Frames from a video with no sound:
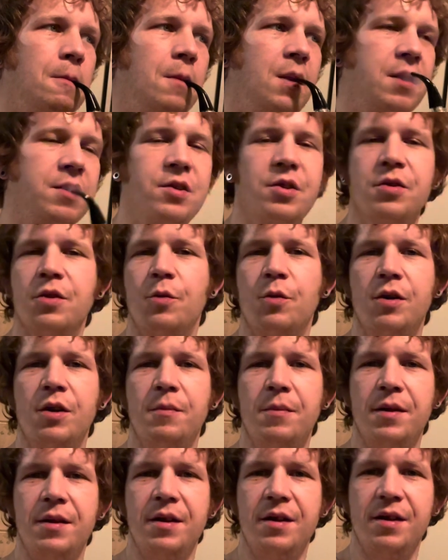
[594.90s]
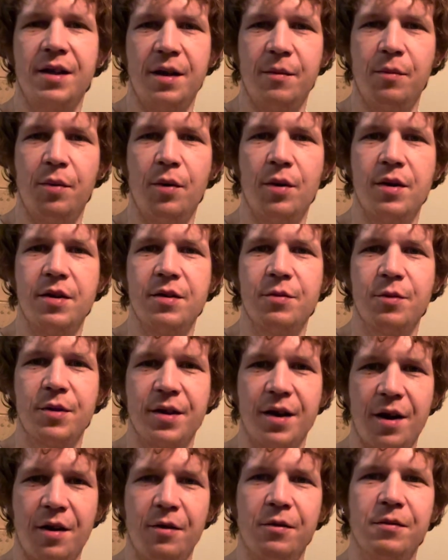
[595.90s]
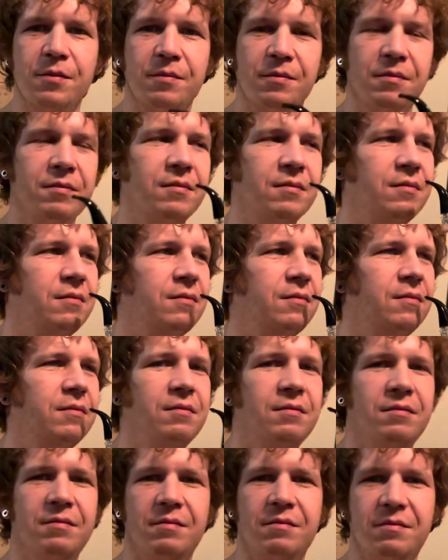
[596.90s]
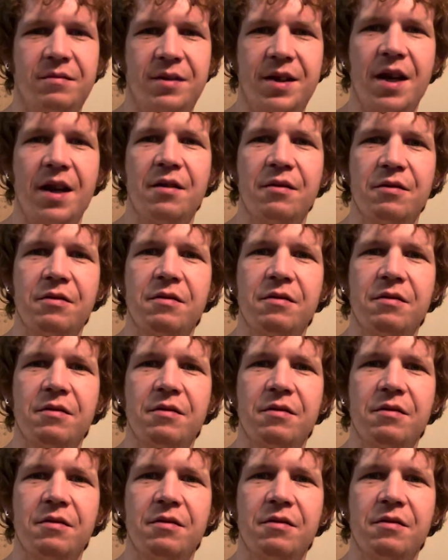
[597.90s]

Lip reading: So there wouldn't have been the Dead Boys without Dave.